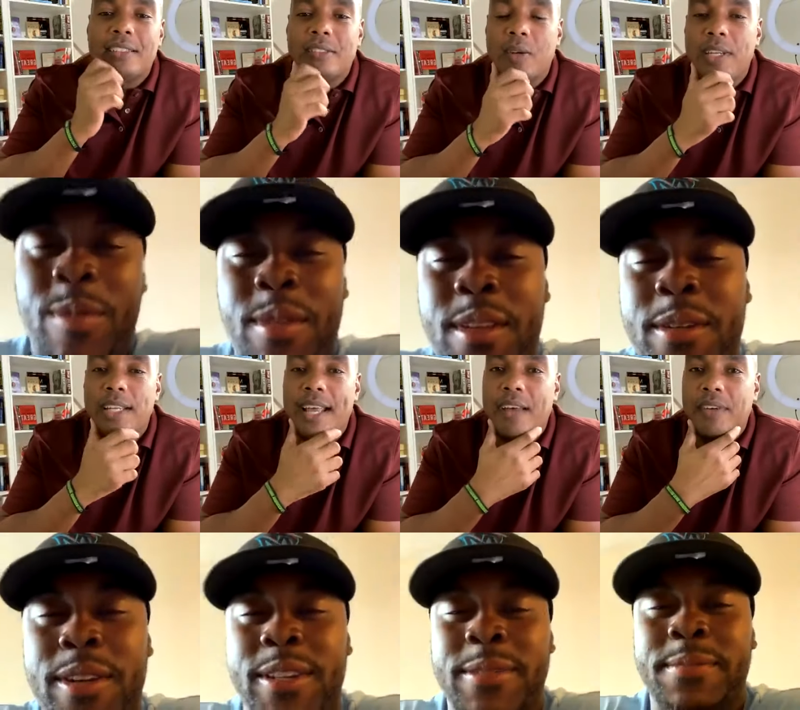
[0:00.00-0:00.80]
Speaker 1: he can
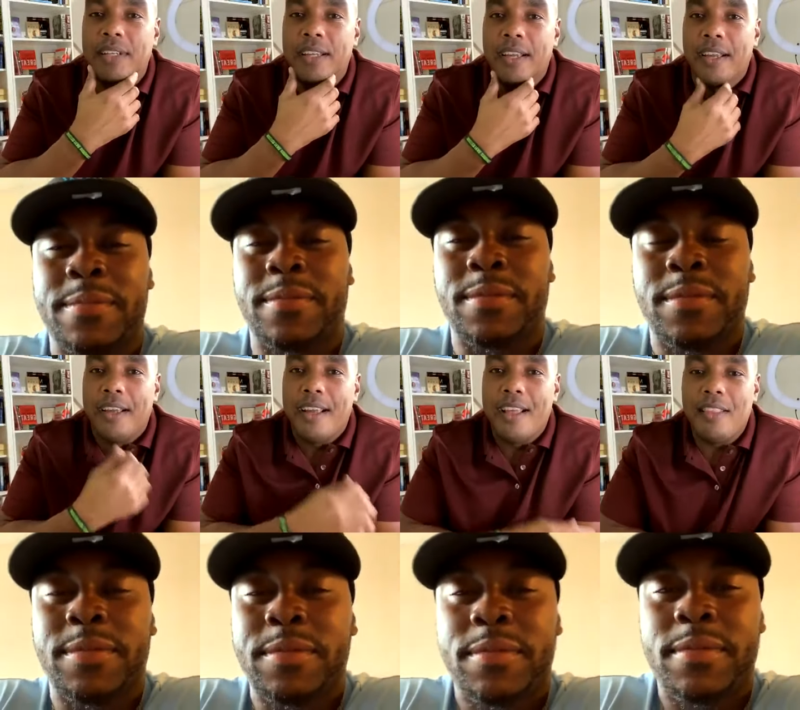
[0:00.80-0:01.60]
have it,
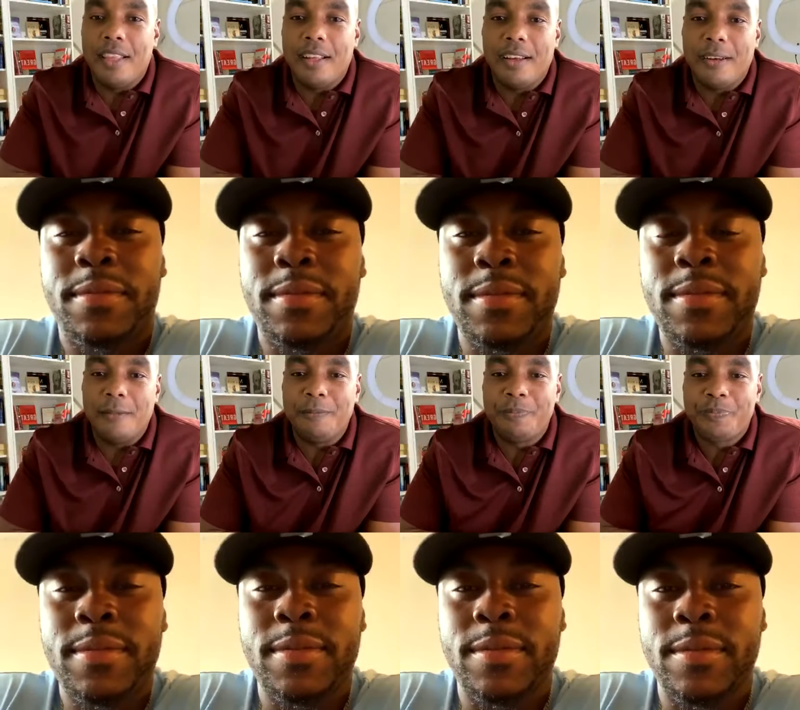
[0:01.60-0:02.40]
and then
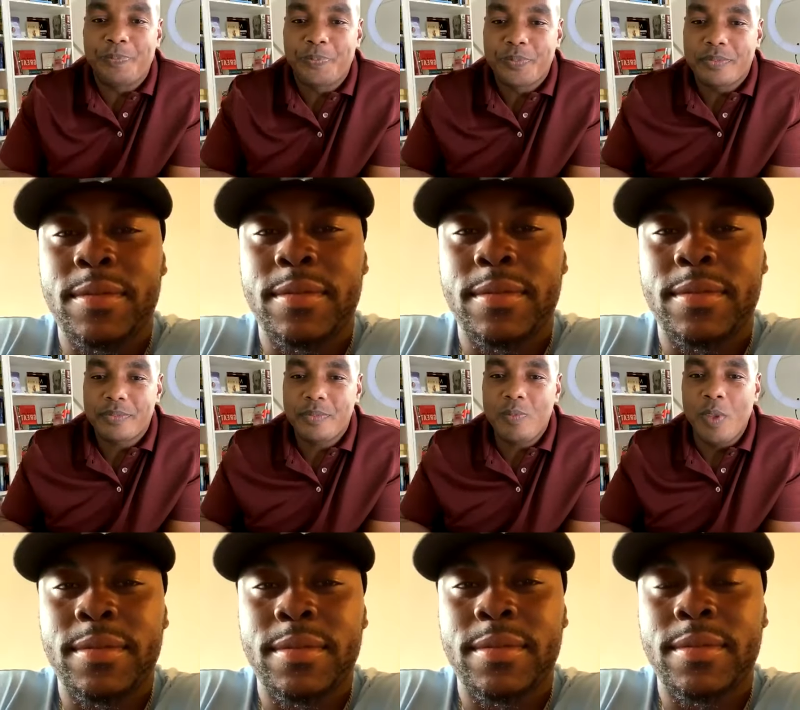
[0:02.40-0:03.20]
um,
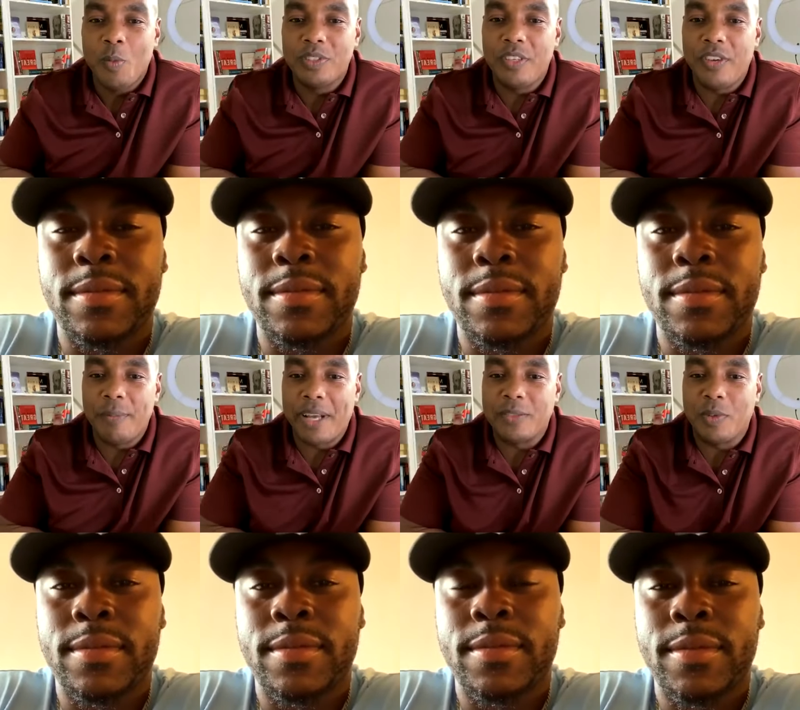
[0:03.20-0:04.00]
we'll see if anybody
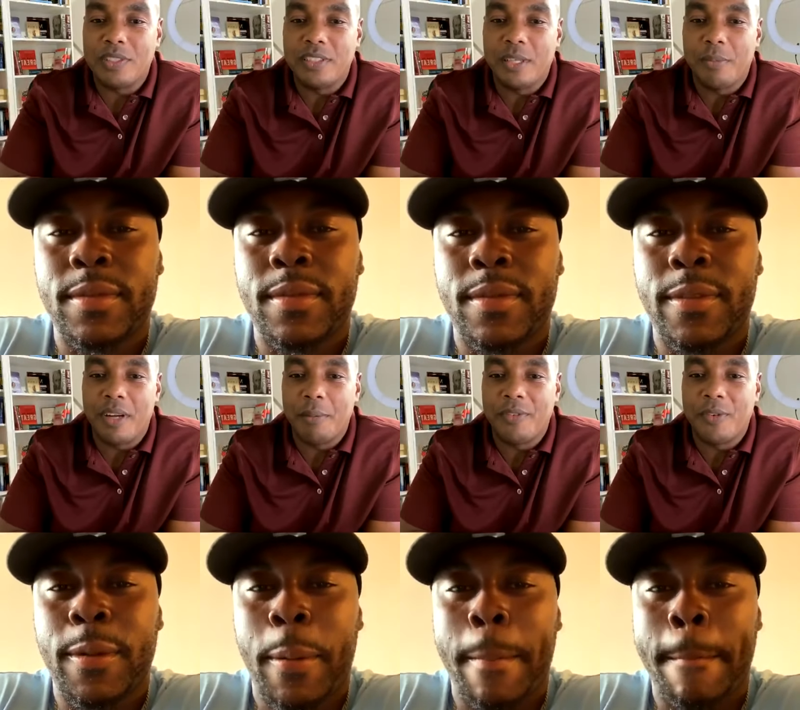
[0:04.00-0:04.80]
else wants to jump on
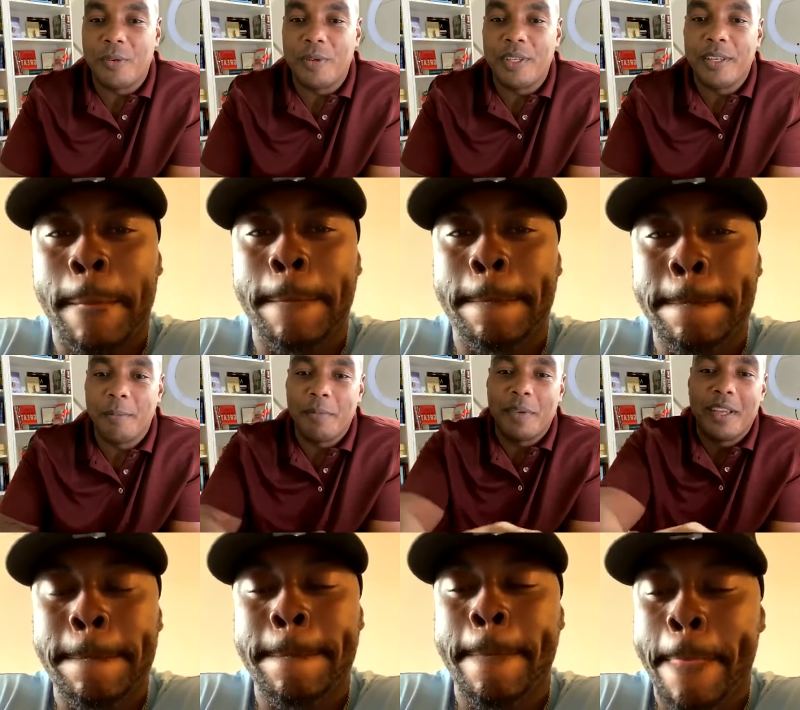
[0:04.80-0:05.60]
before we.
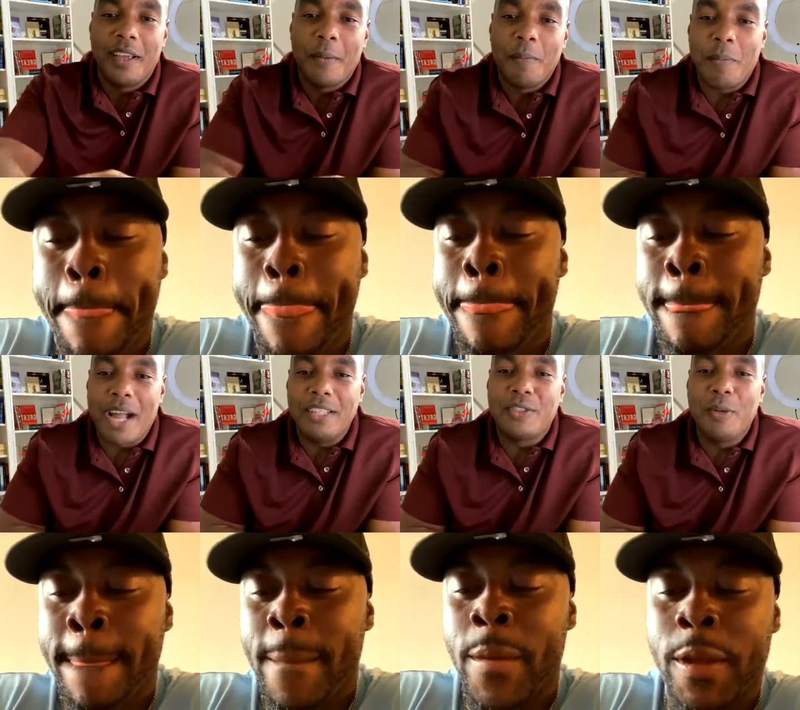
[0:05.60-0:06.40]

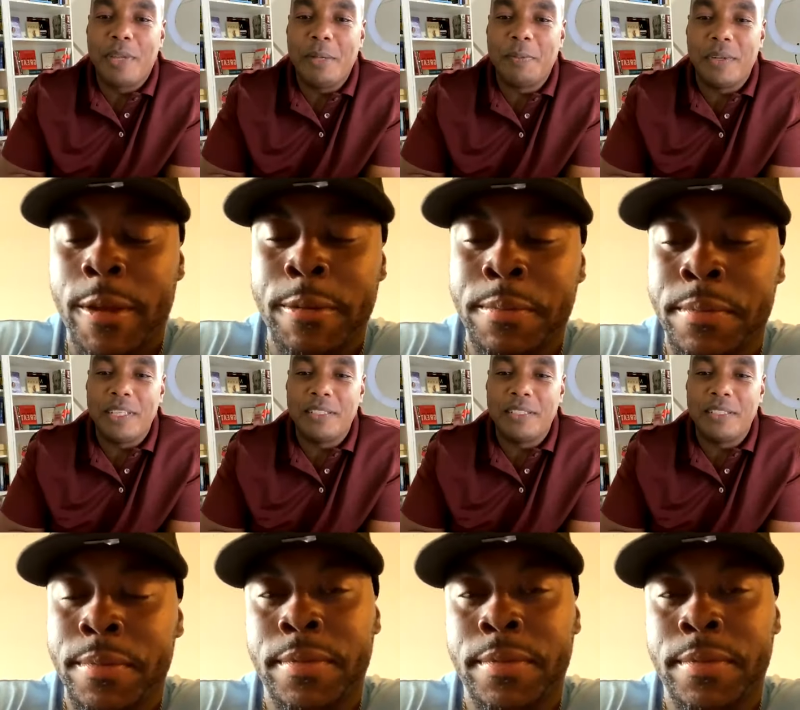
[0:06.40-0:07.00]
Minus group keeps putting his